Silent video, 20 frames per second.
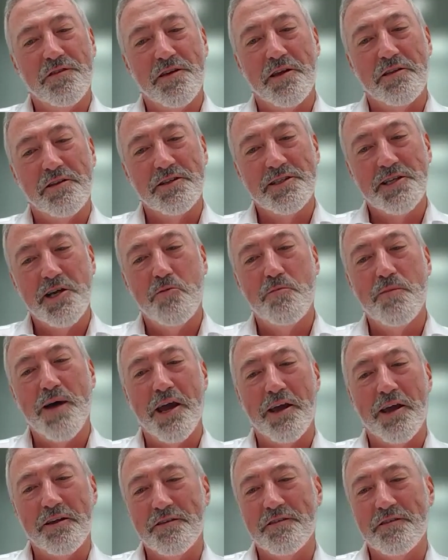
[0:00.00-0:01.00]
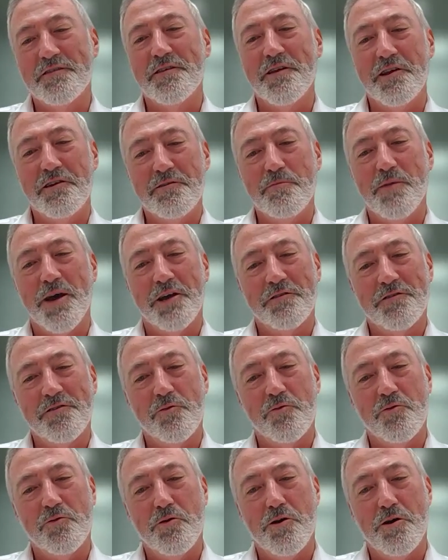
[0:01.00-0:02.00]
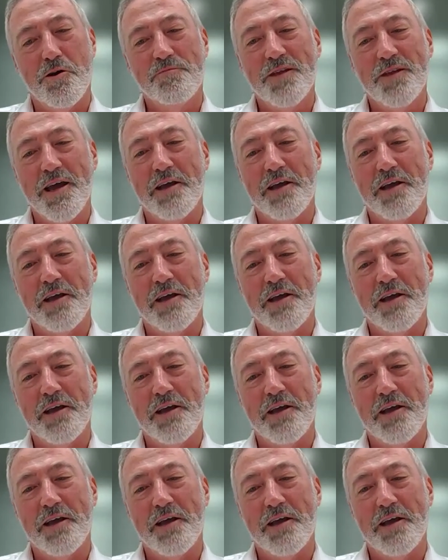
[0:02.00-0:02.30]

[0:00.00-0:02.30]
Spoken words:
So the cell makers need to make sure